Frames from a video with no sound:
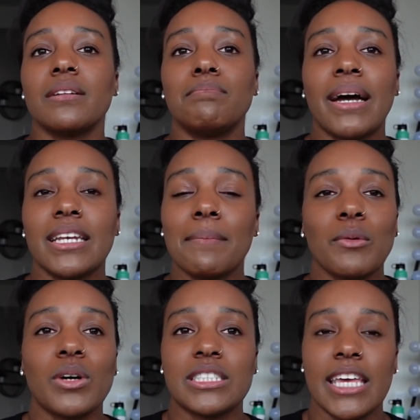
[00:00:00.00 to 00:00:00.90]
my
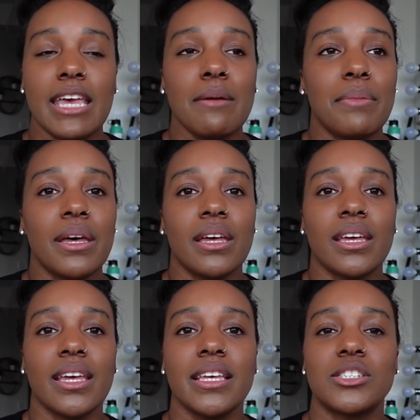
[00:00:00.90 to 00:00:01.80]
number one tip
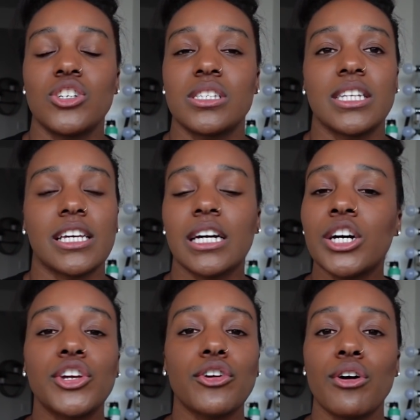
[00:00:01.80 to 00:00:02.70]
is just to
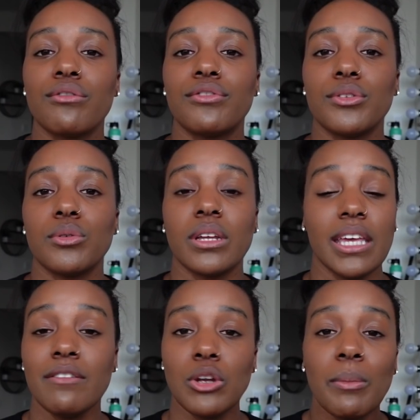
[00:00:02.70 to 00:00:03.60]
cook your own food,
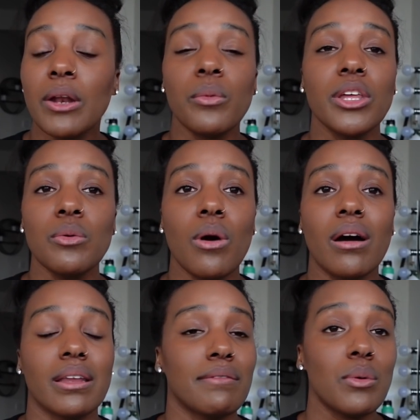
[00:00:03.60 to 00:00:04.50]
even no matter what you
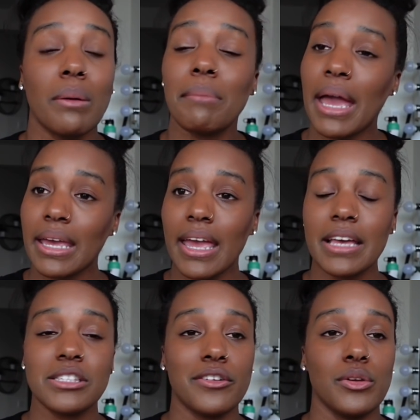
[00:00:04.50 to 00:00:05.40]
want. If you want
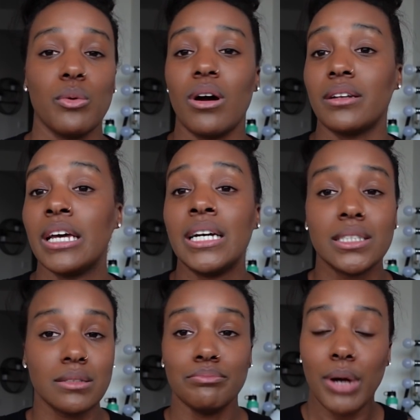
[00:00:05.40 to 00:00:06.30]
pancakes, or you want
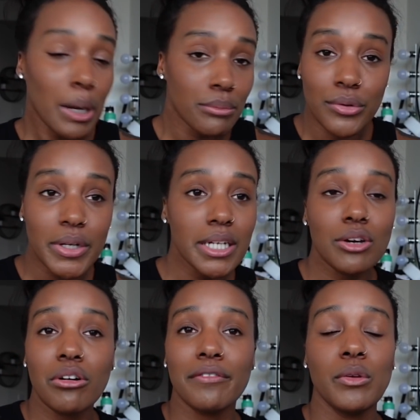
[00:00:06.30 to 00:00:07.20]
a
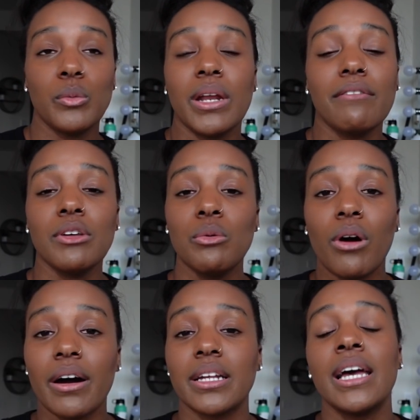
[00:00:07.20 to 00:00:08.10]
burrito, whatever you
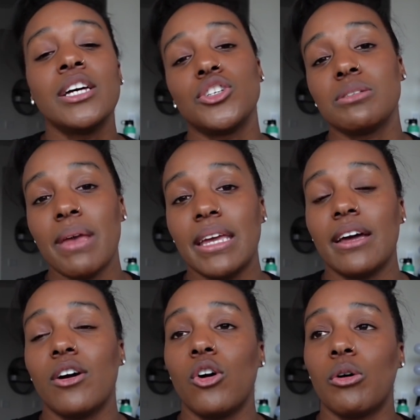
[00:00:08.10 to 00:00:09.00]
want, just make it
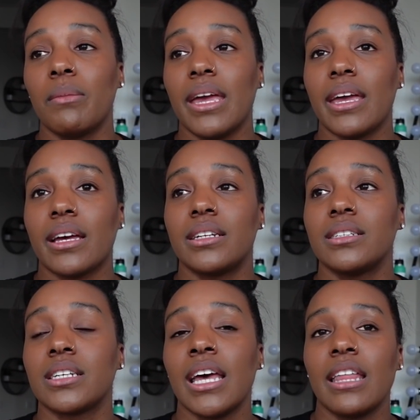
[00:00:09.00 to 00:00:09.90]
at home.
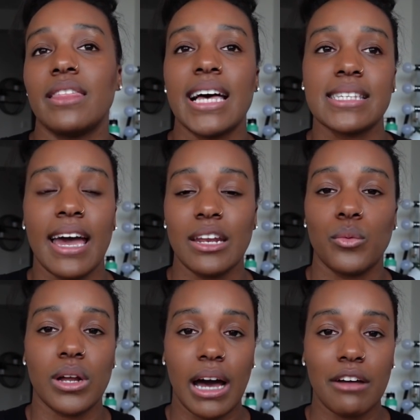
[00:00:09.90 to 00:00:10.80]
And that's kind of
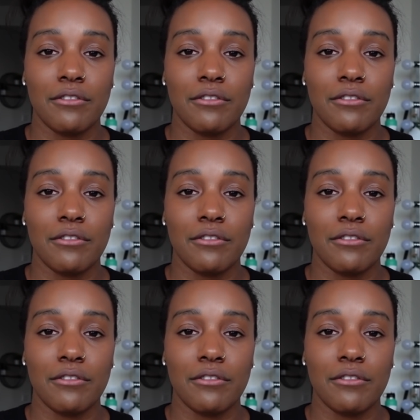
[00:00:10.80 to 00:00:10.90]
what I